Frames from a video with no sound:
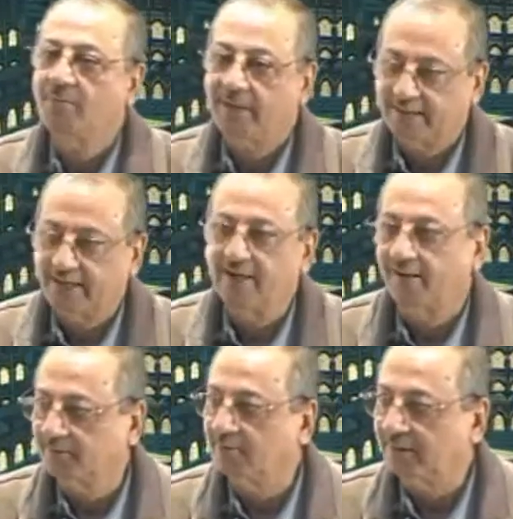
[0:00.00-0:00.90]
1 by the end
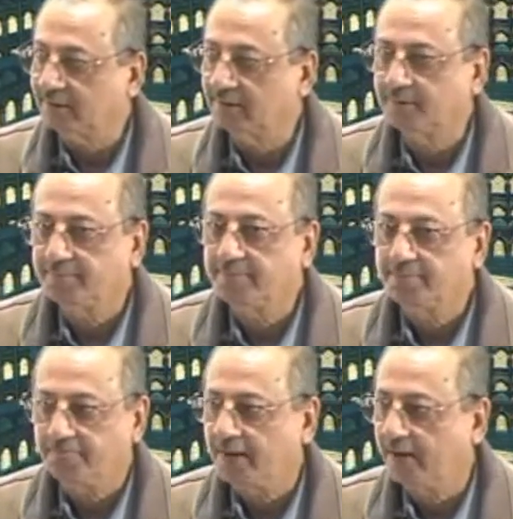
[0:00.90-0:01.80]
of the month,
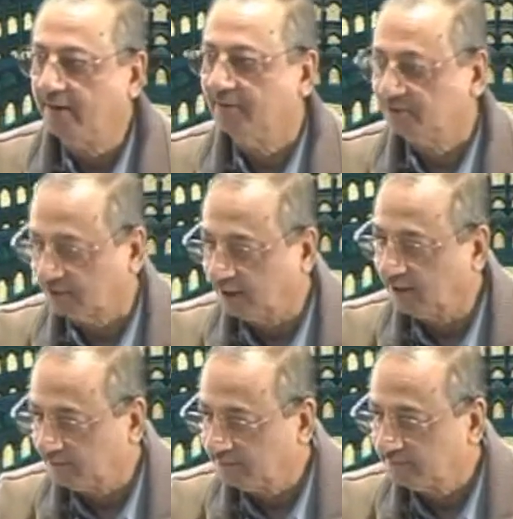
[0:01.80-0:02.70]

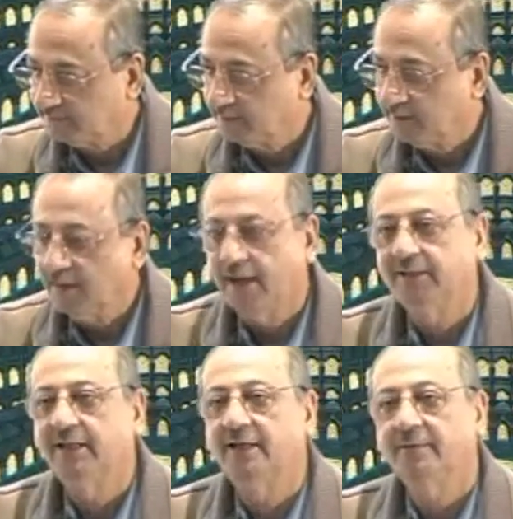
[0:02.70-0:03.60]
inshallah.
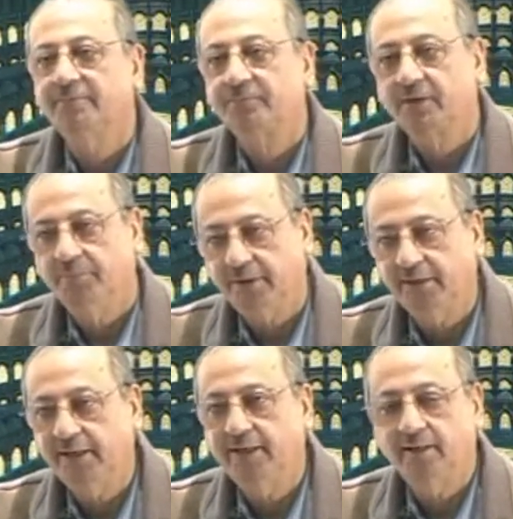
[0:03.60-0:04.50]
And then
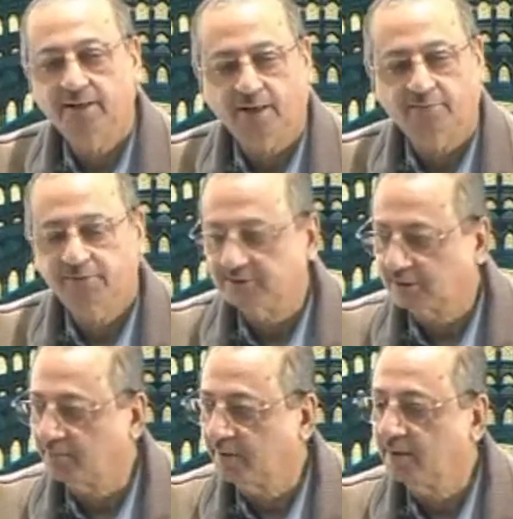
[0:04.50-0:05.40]
beginning of
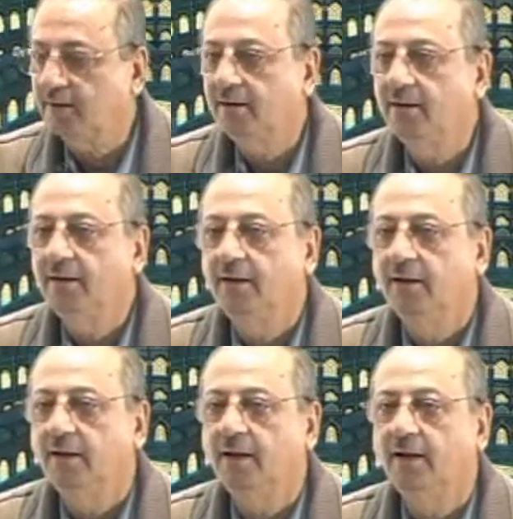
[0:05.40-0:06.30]
December,
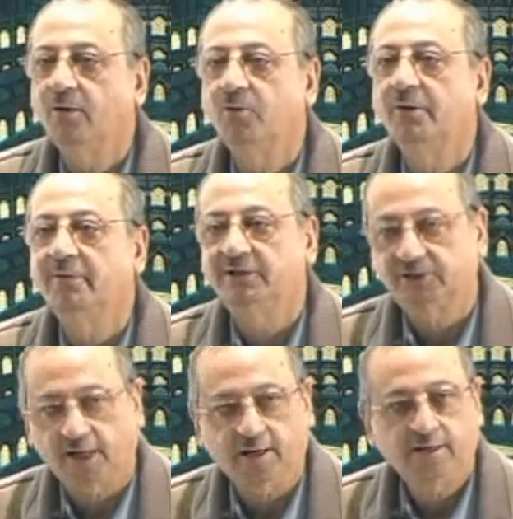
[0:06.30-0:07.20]
we will
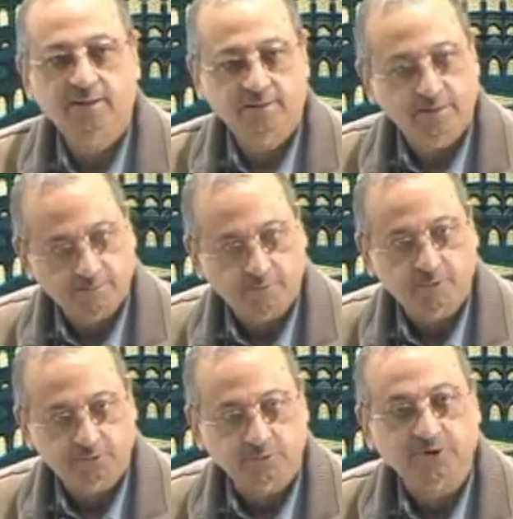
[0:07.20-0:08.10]
start
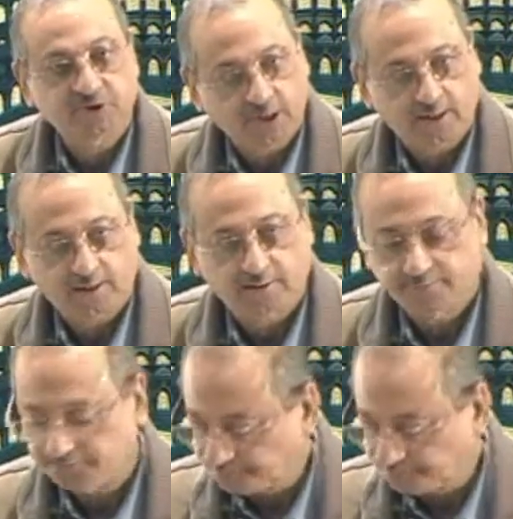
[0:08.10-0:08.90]
book 2, inshallah.